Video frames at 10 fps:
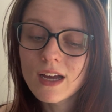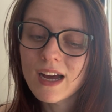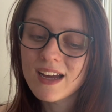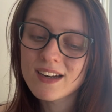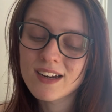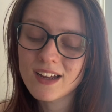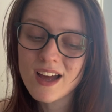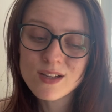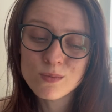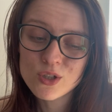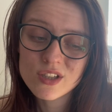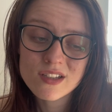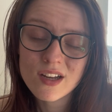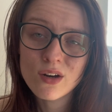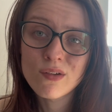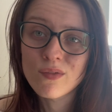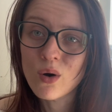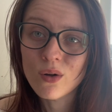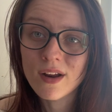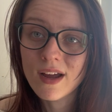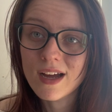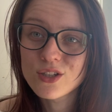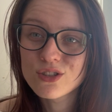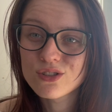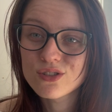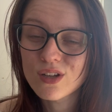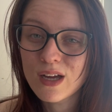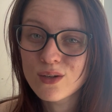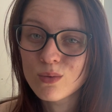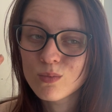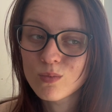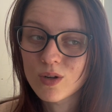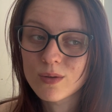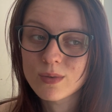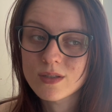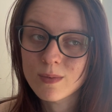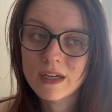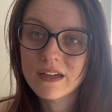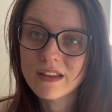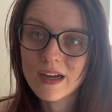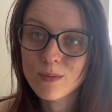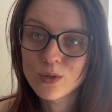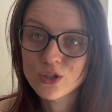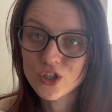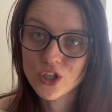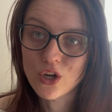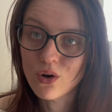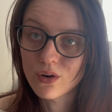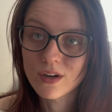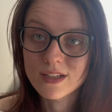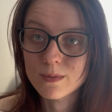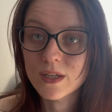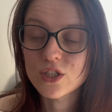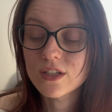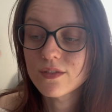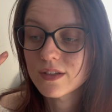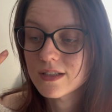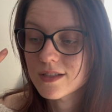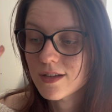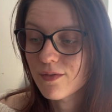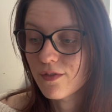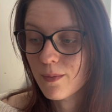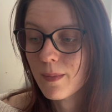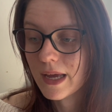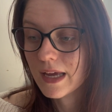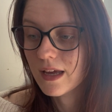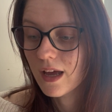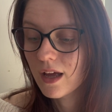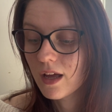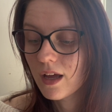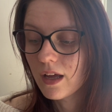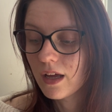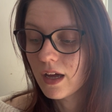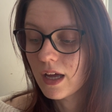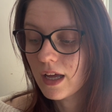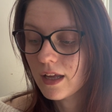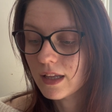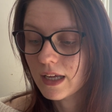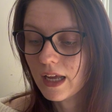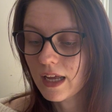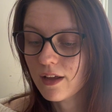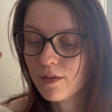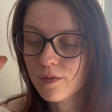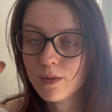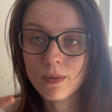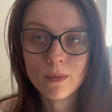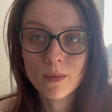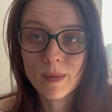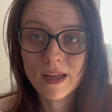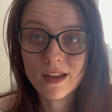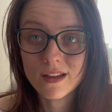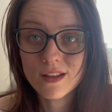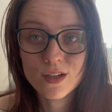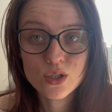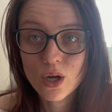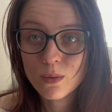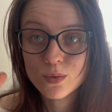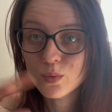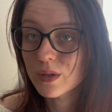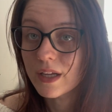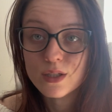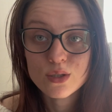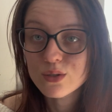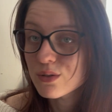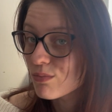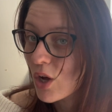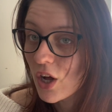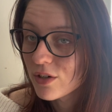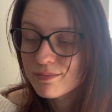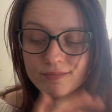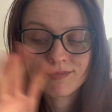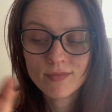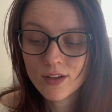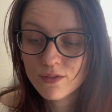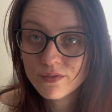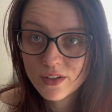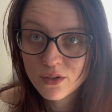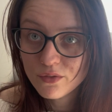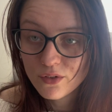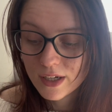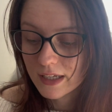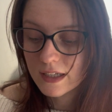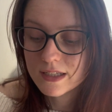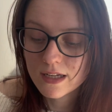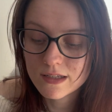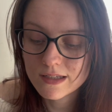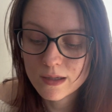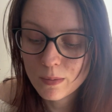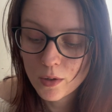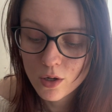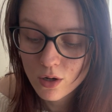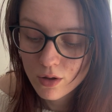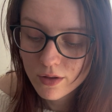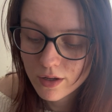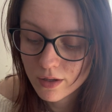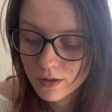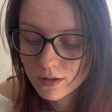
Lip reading: And as much as I could afford it, I don't want to be spending that much on yarn, especially if it's for me. Like, if the people making the tops would like to use cotton, feel free, because I'll still put all the